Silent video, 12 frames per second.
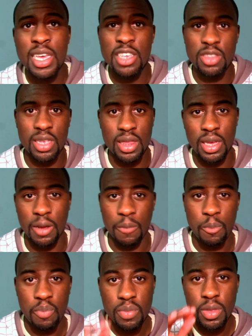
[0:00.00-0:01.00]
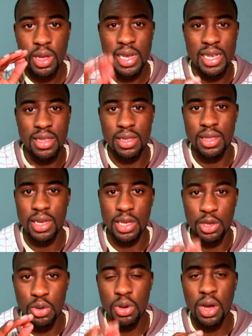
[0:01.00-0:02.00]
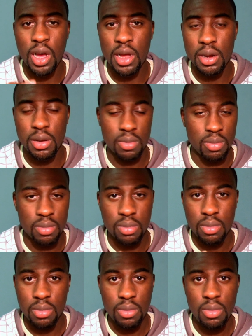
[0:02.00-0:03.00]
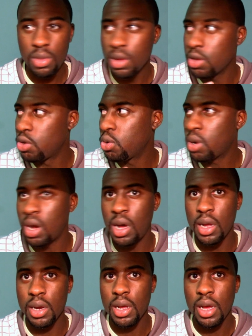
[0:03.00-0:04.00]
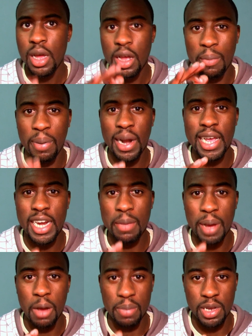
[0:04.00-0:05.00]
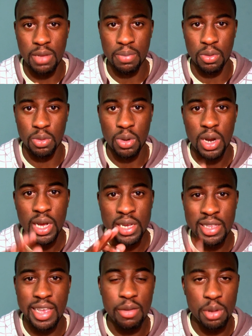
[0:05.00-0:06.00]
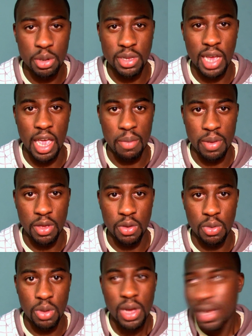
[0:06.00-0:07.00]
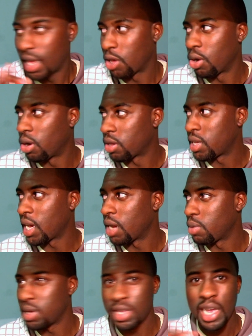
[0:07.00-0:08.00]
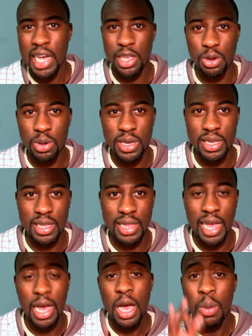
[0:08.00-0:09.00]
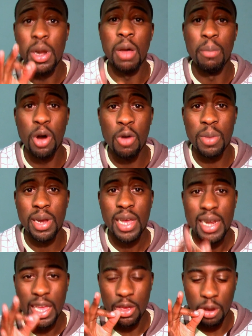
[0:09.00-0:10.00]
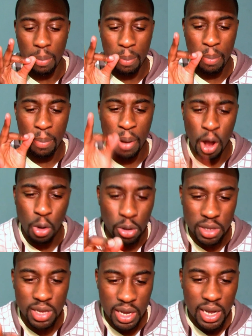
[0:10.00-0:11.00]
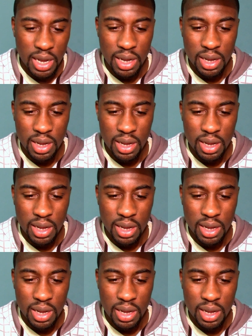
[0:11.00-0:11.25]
Here's the thing. You can't complain about people stereotyping you, that you're a terrorist and you're in this and that, when the moment that you're poked,